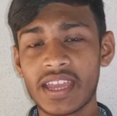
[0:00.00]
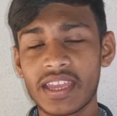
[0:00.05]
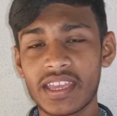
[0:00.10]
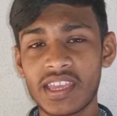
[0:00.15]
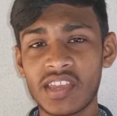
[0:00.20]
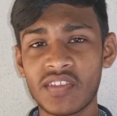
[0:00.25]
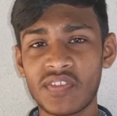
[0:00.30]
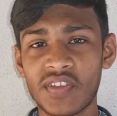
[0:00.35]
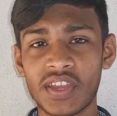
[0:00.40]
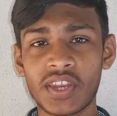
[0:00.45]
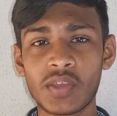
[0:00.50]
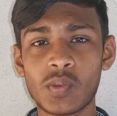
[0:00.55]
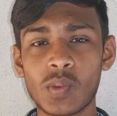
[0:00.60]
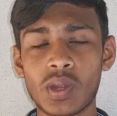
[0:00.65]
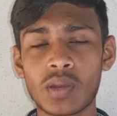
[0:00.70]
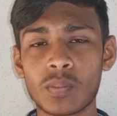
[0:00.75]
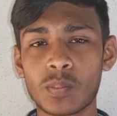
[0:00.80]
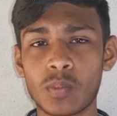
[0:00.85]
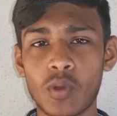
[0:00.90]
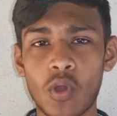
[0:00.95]
If
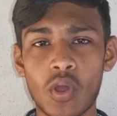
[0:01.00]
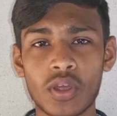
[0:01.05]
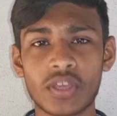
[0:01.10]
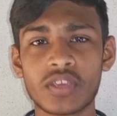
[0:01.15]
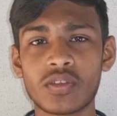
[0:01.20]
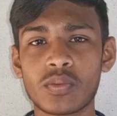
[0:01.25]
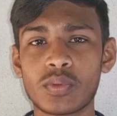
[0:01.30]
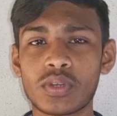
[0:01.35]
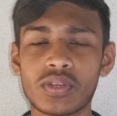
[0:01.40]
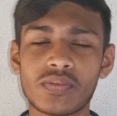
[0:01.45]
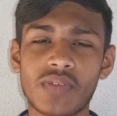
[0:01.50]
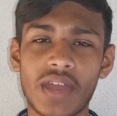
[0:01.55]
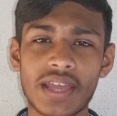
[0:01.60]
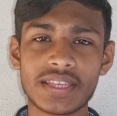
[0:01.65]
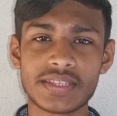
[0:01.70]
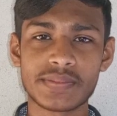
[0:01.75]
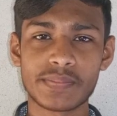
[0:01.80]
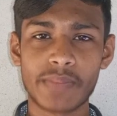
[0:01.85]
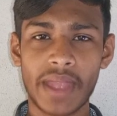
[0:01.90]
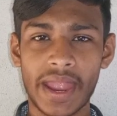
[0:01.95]
anyone block your
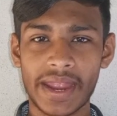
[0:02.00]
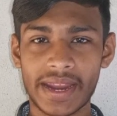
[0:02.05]
device M A